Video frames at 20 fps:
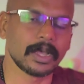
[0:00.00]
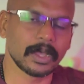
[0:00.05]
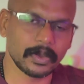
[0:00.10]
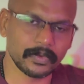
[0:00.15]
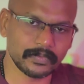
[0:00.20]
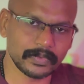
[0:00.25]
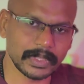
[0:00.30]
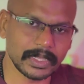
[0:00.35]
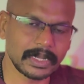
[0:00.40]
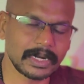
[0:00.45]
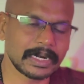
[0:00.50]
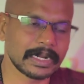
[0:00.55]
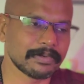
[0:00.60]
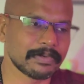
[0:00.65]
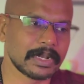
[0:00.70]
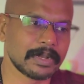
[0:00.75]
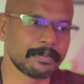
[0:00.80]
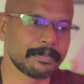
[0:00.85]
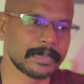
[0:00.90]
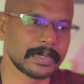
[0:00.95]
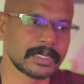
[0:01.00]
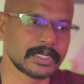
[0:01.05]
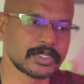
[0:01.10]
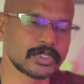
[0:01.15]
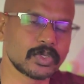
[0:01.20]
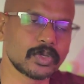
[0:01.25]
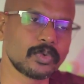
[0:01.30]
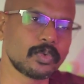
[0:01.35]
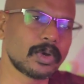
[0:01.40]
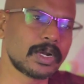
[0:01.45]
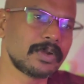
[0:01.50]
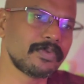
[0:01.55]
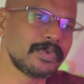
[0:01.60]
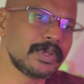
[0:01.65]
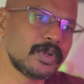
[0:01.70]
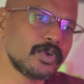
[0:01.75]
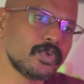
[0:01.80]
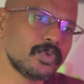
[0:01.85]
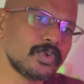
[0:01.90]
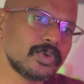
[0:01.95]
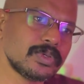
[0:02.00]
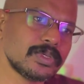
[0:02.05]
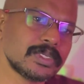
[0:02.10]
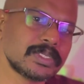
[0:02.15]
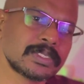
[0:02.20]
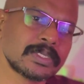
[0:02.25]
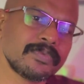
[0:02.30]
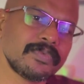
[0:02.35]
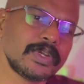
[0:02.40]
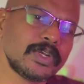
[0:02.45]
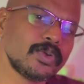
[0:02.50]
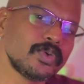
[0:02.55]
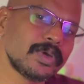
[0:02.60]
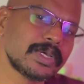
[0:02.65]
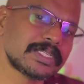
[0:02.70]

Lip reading: of their development. So what we do is we do